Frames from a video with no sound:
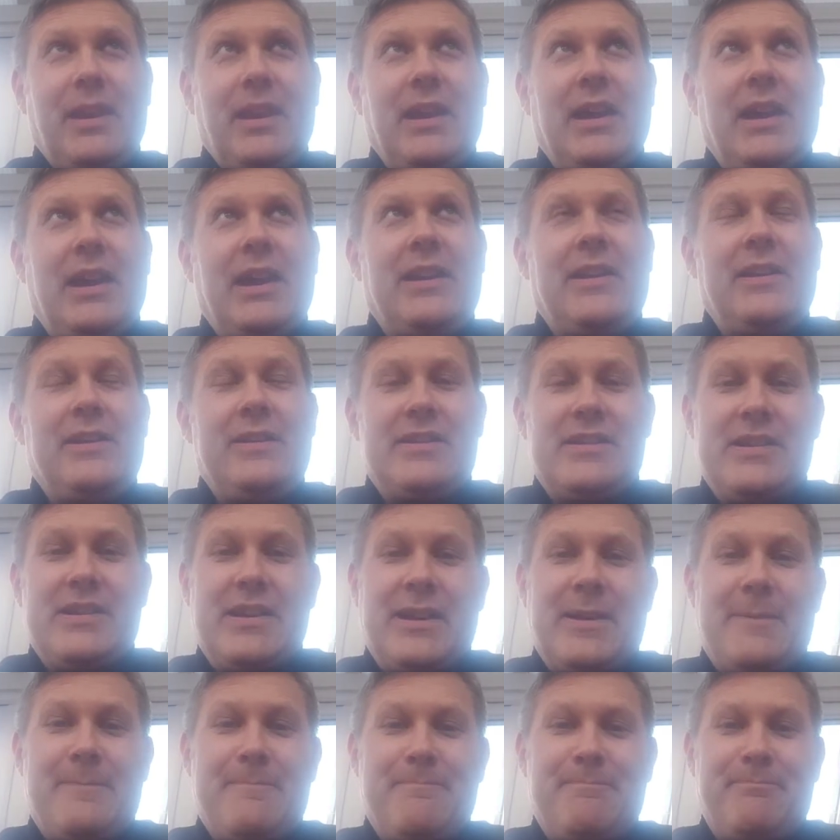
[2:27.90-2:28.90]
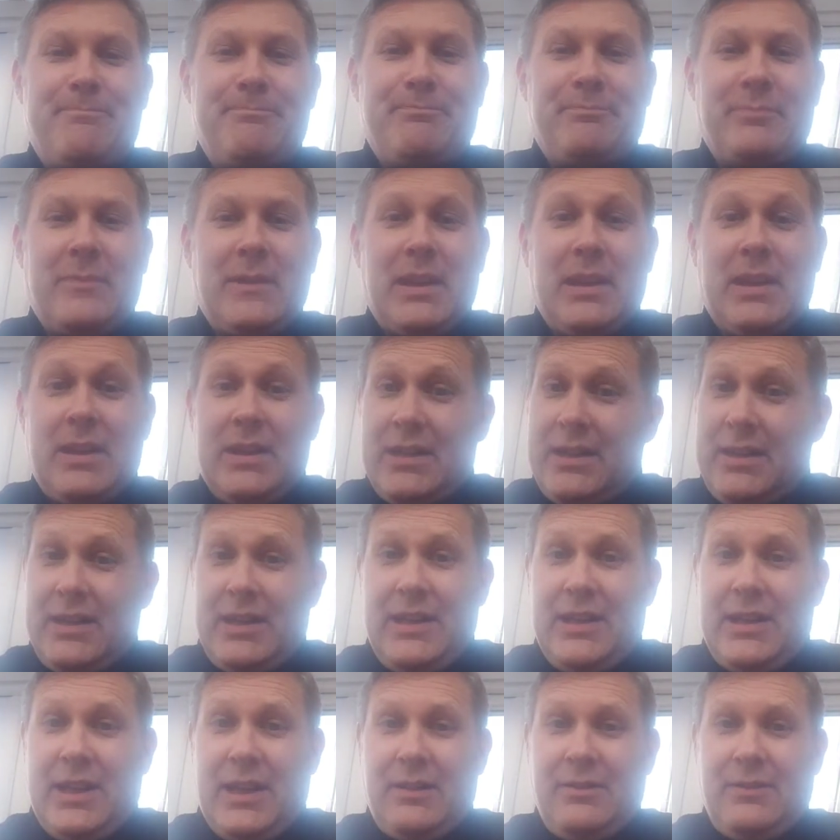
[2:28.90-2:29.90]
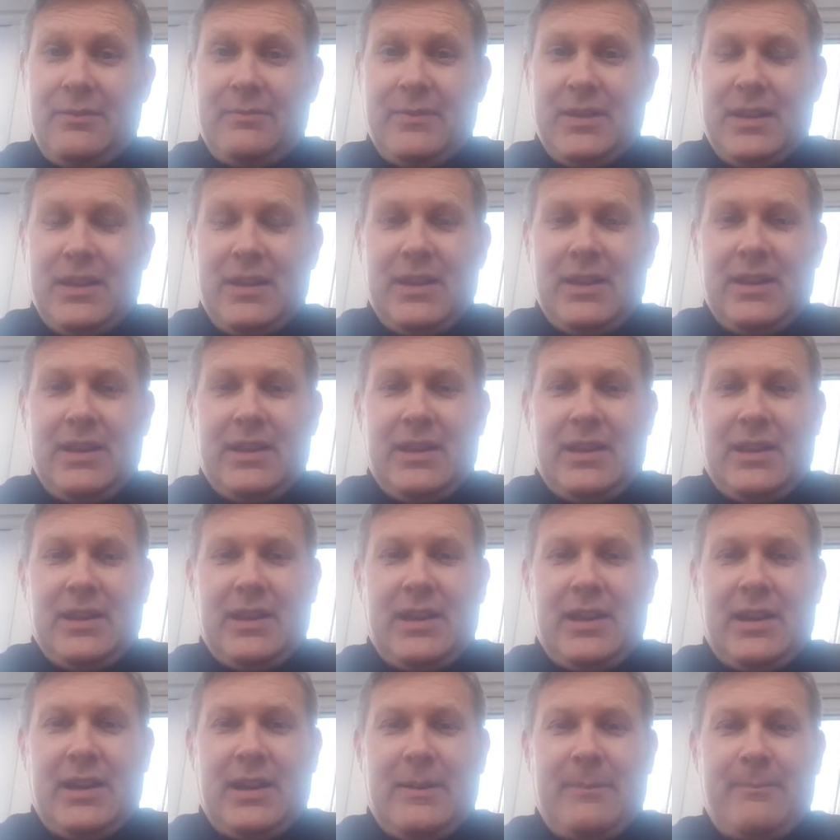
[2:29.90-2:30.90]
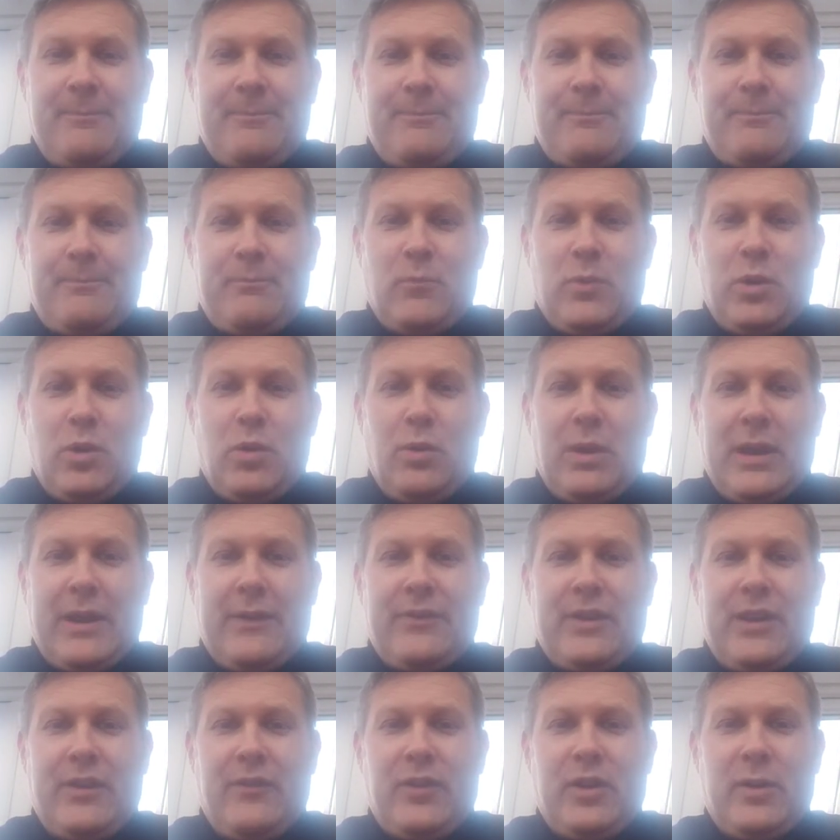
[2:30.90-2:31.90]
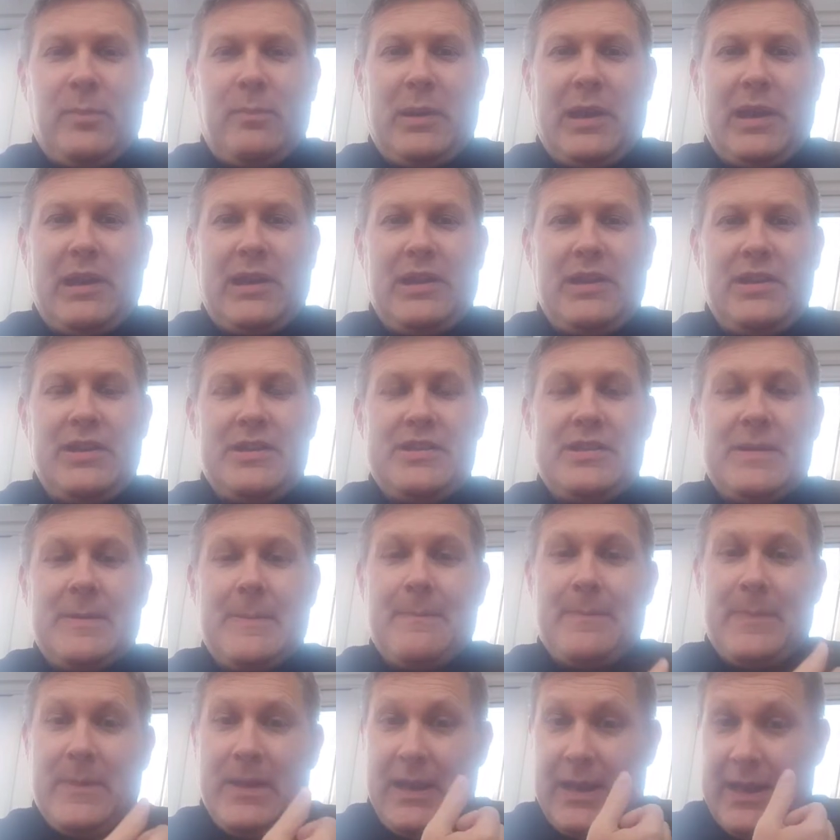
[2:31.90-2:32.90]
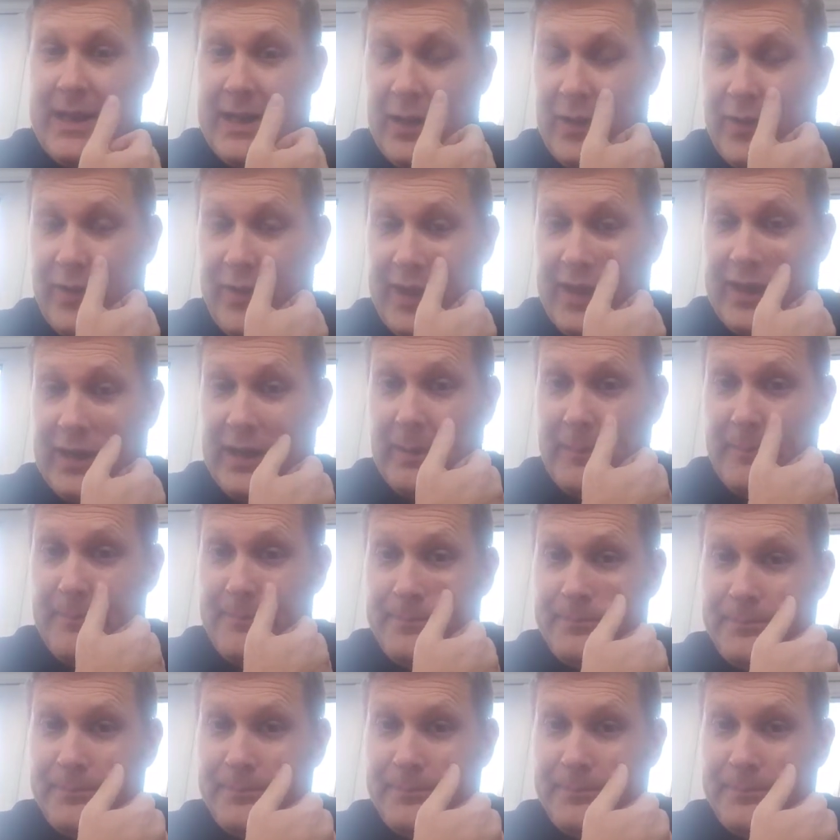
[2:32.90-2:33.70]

And, we all have different opinions. And I think,